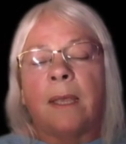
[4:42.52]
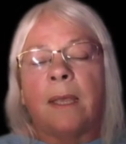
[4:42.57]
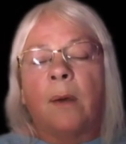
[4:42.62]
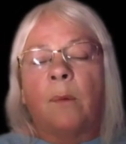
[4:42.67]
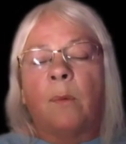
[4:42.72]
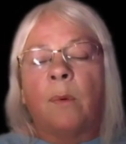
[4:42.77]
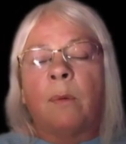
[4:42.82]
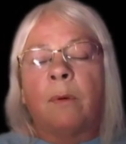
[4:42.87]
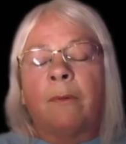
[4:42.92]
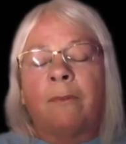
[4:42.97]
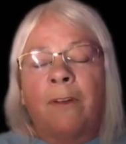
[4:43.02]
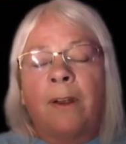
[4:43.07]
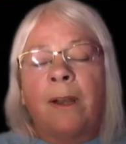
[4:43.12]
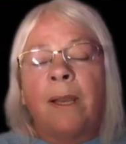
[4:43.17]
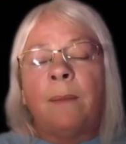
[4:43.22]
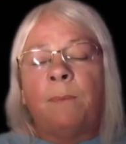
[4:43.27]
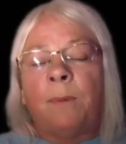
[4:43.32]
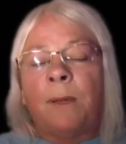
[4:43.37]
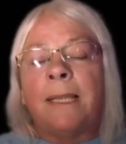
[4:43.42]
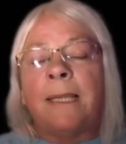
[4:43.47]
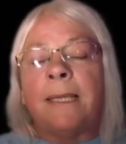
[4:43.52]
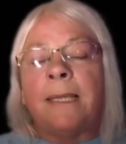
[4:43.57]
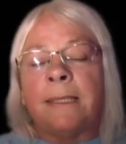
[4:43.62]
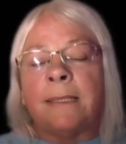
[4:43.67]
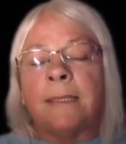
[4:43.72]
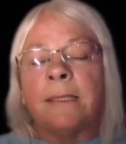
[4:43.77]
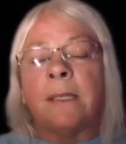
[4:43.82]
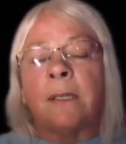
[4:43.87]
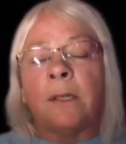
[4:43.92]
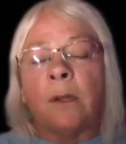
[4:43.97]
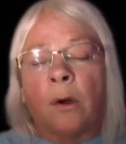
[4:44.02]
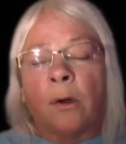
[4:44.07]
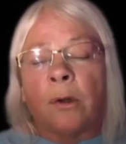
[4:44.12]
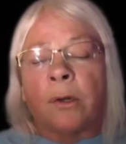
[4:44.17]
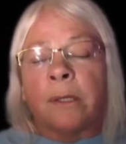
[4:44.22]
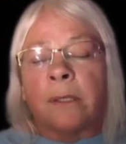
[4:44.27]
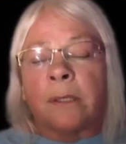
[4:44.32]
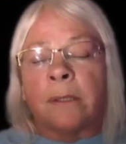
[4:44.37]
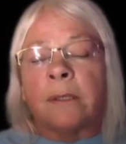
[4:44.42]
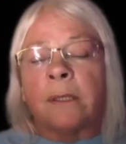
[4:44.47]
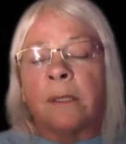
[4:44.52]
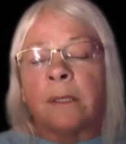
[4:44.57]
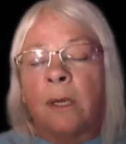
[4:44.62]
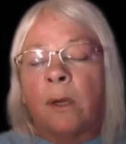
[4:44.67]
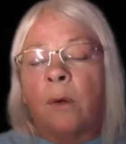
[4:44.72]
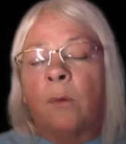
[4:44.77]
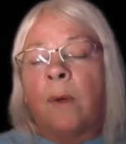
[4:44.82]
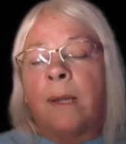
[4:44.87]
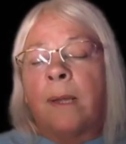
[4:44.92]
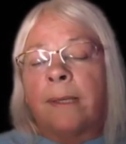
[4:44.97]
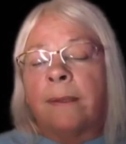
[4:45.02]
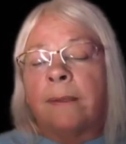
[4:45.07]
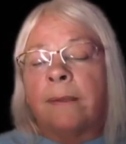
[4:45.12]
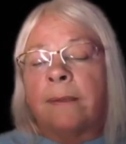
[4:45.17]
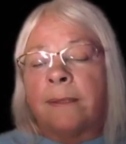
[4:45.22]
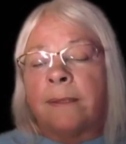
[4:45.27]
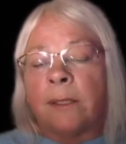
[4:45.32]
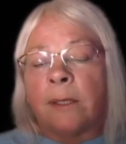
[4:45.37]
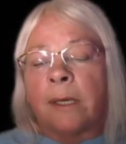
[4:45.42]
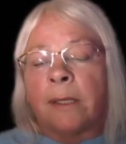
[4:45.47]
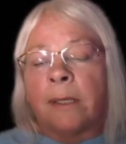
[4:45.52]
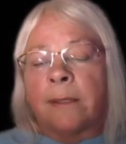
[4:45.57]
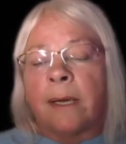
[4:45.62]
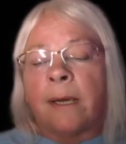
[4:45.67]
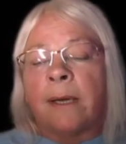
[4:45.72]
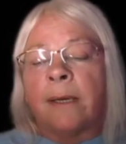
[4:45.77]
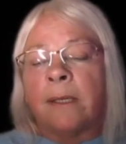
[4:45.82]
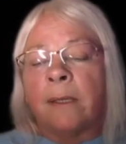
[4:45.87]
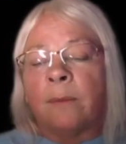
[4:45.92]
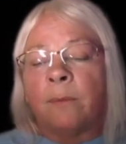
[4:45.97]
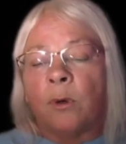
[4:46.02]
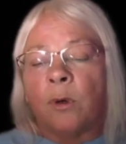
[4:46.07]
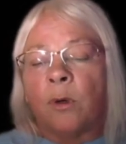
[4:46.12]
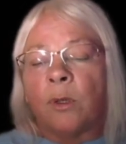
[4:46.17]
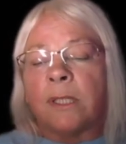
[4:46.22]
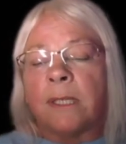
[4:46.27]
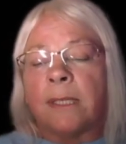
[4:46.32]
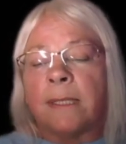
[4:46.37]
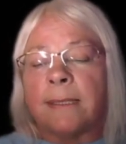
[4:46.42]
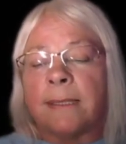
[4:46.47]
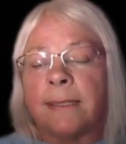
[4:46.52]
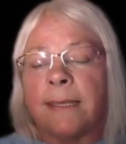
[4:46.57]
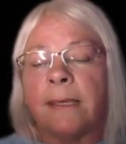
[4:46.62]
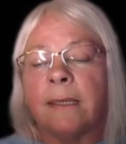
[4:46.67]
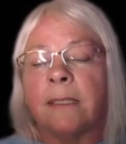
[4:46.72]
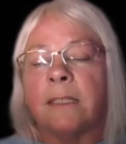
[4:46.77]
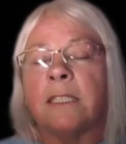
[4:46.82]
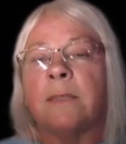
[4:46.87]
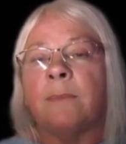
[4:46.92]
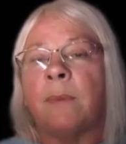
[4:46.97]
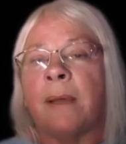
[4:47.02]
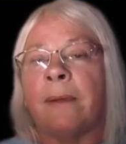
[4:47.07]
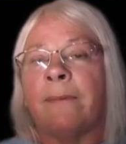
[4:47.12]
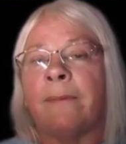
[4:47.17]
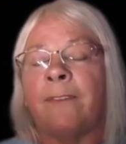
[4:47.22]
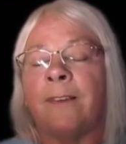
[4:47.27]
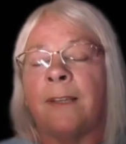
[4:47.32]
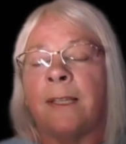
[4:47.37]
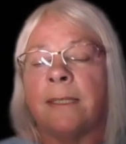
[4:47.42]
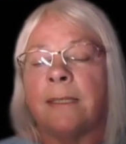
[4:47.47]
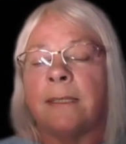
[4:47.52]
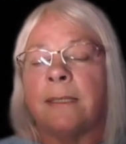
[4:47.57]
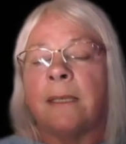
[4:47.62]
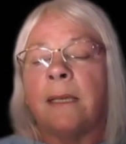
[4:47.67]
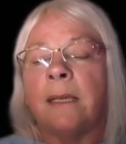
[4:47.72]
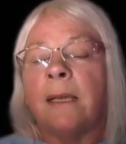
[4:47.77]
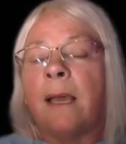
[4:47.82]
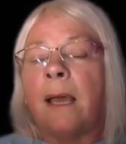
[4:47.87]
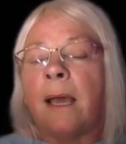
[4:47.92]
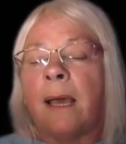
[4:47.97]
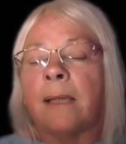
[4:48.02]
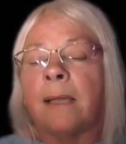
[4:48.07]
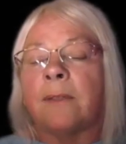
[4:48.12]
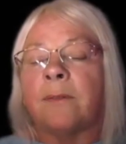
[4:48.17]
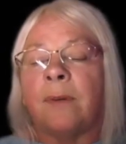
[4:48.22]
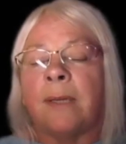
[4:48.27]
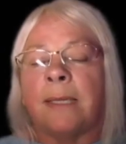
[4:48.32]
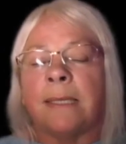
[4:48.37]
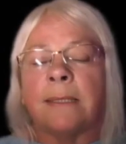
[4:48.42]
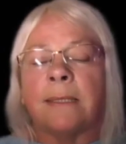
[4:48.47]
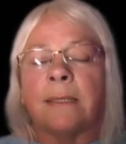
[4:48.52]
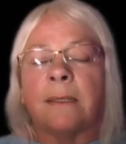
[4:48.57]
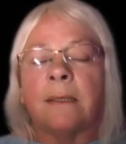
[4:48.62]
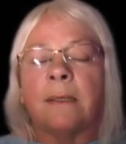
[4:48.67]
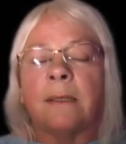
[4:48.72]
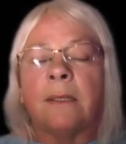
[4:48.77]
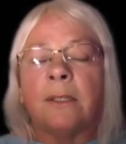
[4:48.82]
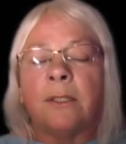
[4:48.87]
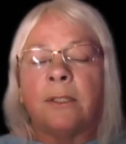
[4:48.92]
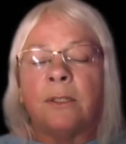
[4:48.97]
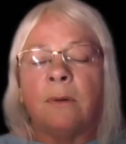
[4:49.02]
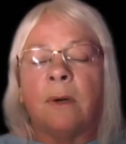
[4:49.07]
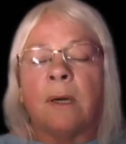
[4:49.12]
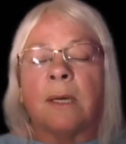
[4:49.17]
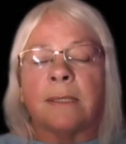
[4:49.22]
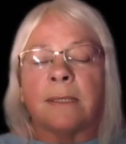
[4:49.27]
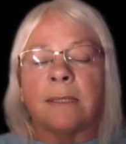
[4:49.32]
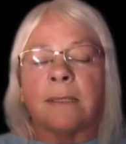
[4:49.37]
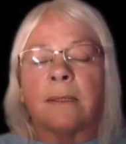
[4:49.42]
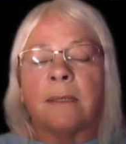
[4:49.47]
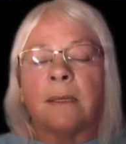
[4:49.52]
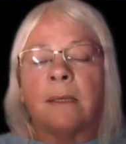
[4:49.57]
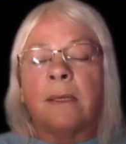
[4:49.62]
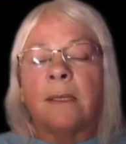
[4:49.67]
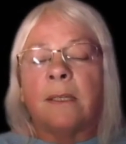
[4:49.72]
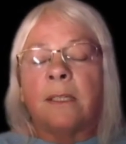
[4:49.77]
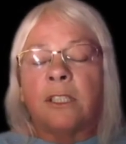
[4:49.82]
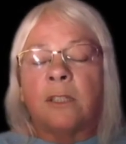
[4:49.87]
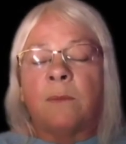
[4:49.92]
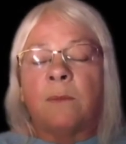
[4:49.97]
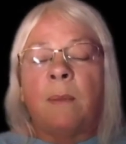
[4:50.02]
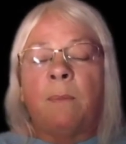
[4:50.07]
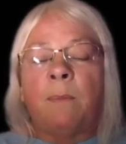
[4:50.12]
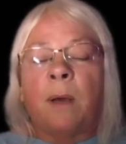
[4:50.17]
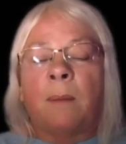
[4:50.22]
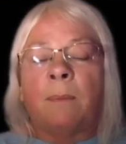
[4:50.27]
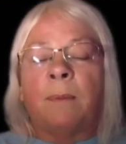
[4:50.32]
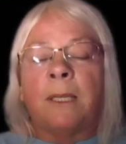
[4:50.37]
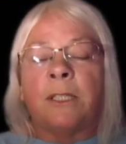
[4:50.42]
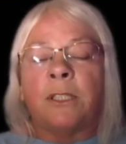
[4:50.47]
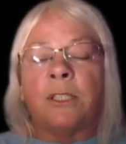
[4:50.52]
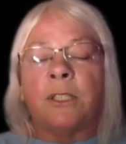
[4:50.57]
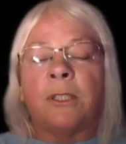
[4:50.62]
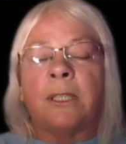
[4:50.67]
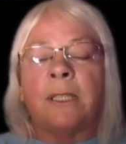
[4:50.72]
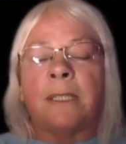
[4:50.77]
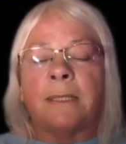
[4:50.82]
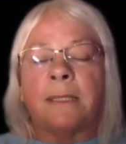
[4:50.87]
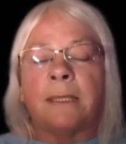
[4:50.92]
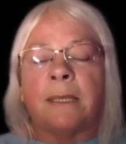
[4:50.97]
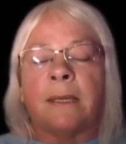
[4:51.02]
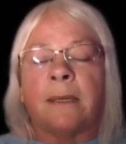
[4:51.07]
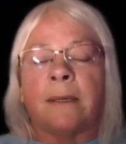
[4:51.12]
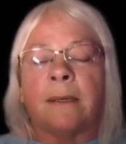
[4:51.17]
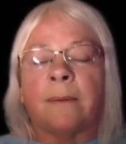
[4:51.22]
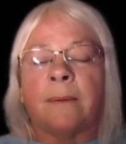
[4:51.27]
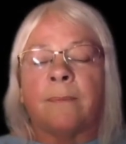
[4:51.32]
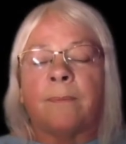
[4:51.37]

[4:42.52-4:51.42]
We were very pleased and honoured when Diana brought her second pamphlet, At Risk, to us to be published this year.